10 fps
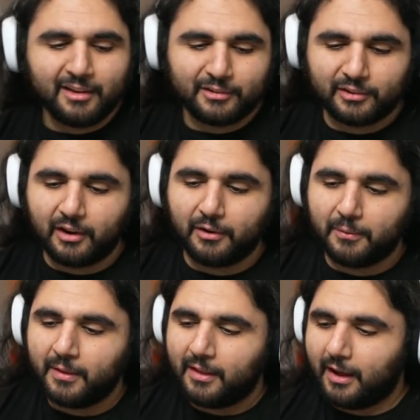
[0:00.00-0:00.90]

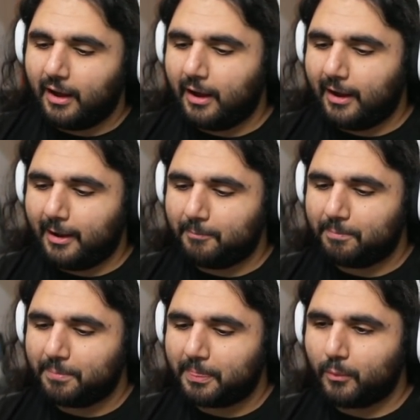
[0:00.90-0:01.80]
So
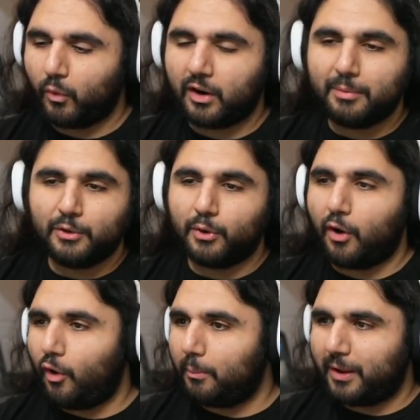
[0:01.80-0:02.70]
um, we're gonna be doing
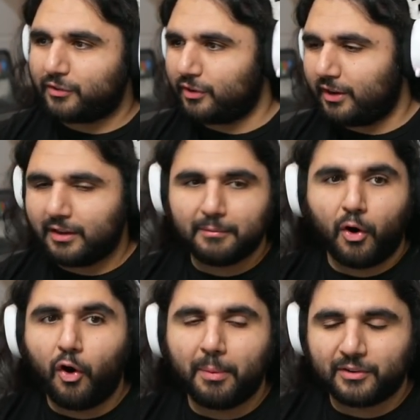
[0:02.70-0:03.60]
a whole bunch of
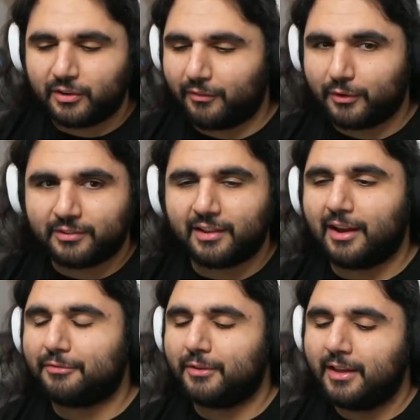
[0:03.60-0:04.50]
whole bunch of different
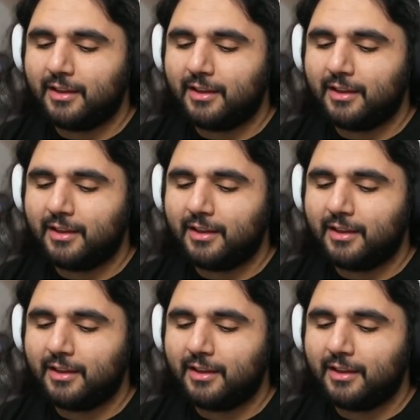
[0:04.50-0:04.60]
stuff.